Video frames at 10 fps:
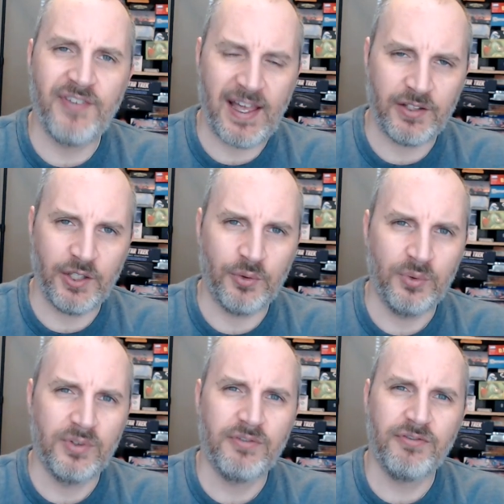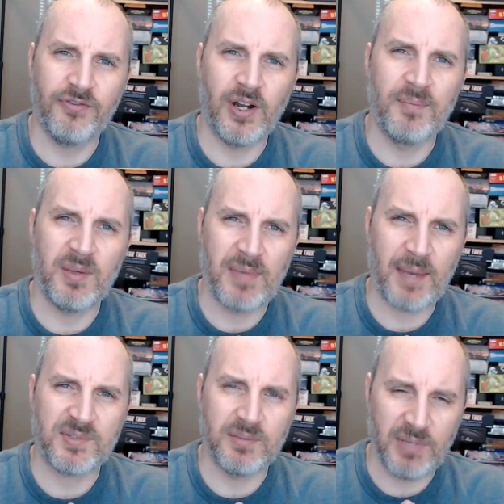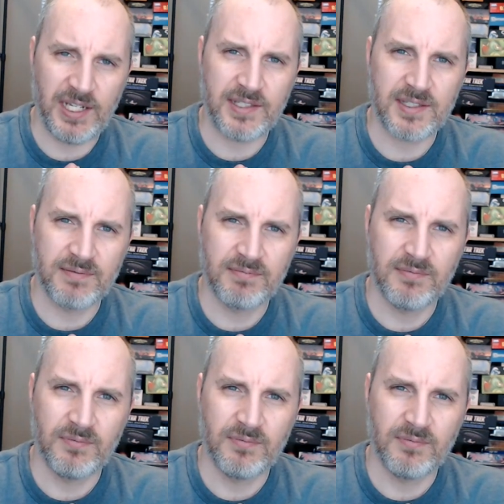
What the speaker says: value from the maps and minis?